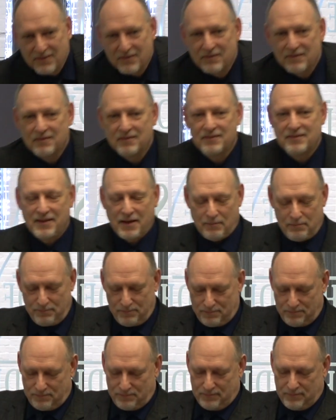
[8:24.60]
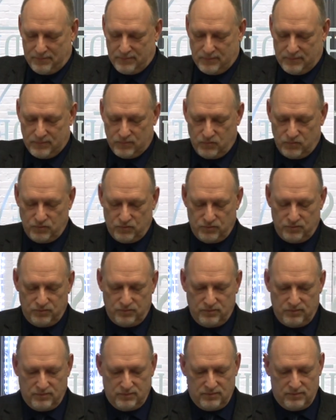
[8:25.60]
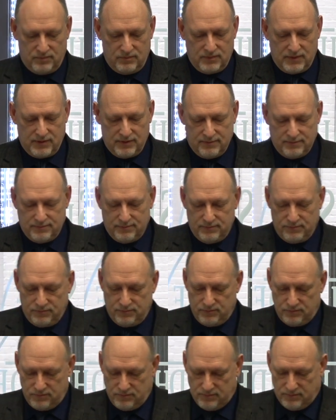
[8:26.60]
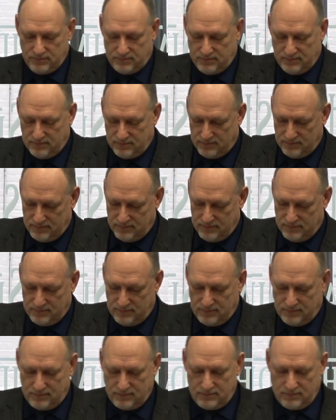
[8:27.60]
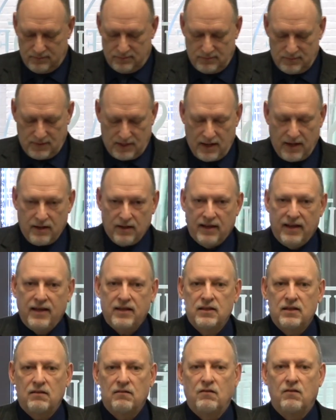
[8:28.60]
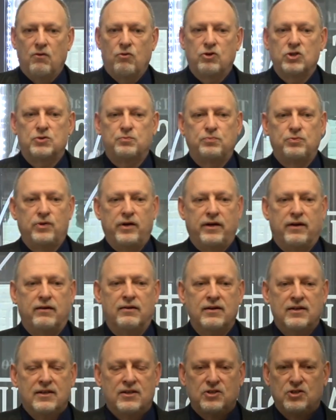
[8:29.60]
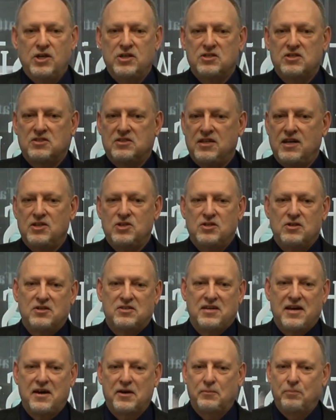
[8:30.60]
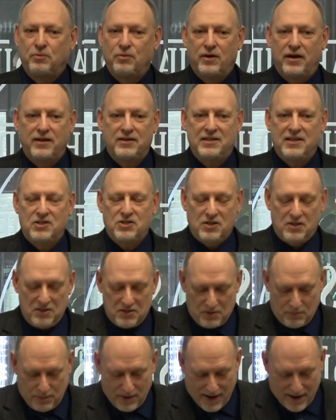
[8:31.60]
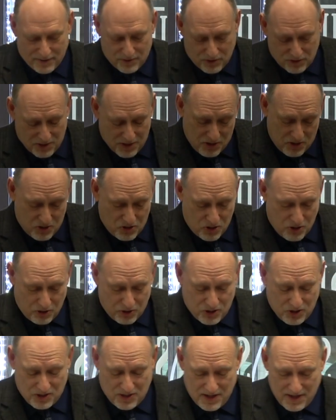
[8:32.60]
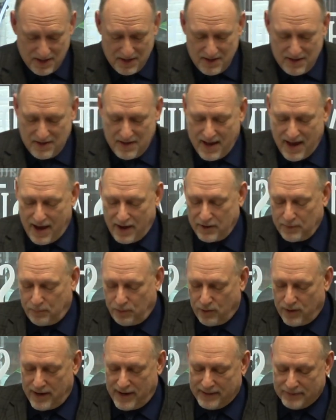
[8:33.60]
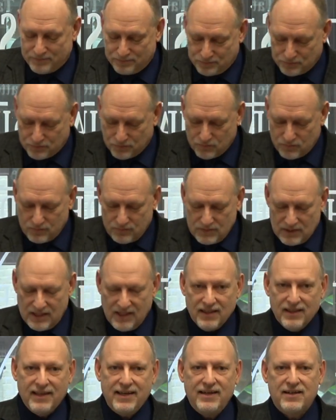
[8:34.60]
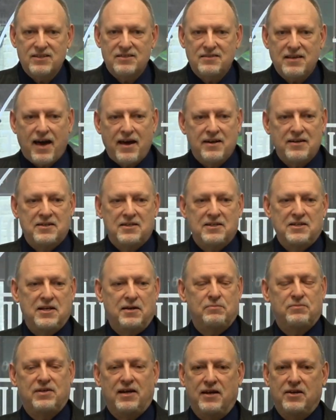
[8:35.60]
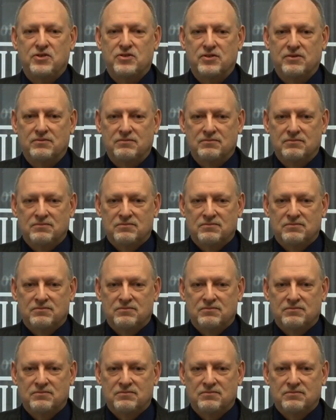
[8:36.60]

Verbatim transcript: ready? Yep. Matthew 6, 13, and lead us not into temptation. Okay, the end of the Lord's Prayer. Jesus teaching us how to pray, teaching his apostles, his churches how to pray. Lead us not into temptation.